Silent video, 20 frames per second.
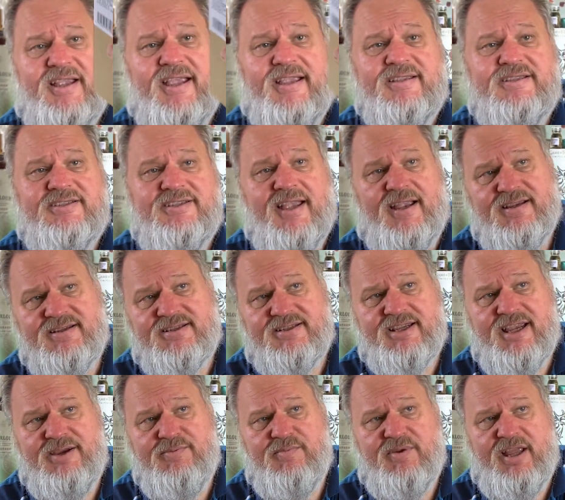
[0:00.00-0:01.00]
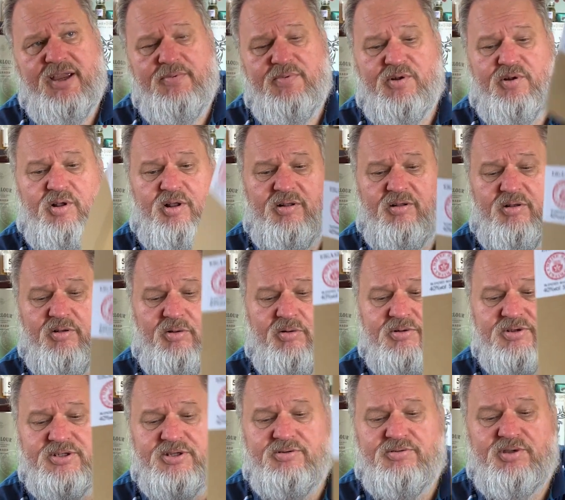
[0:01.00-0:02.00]
exact same label are
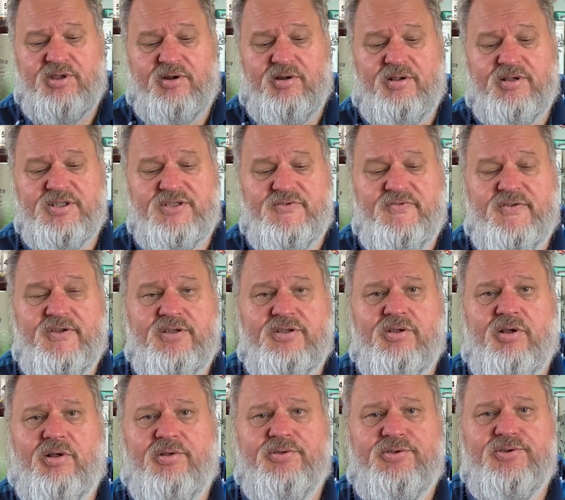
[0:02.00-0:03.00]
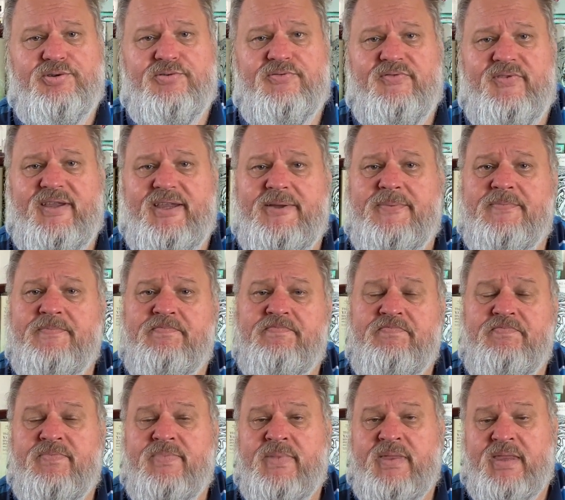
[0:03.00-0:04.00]
also transferred onto the
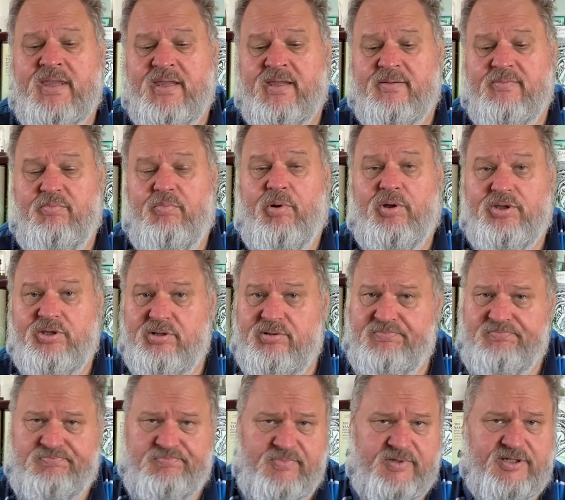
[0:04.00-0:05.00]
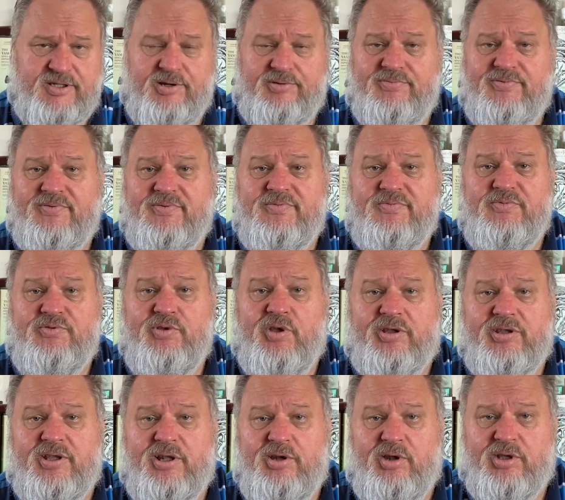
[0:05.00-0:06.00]
bottle, so
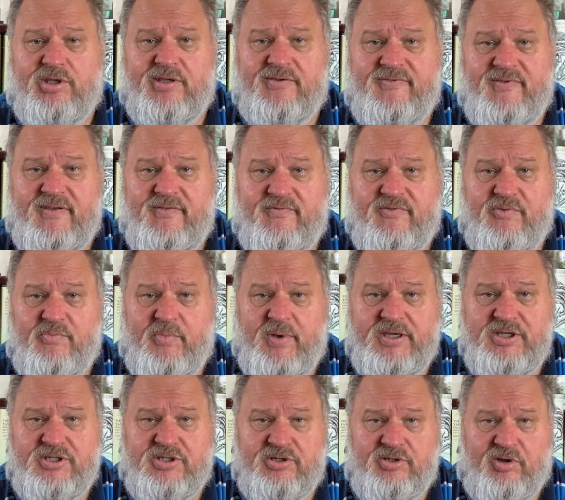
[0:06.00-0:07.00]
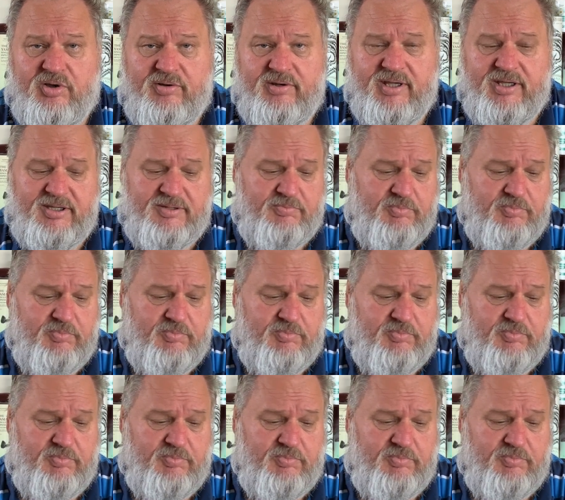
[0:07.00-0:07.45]
not a lot of information on it.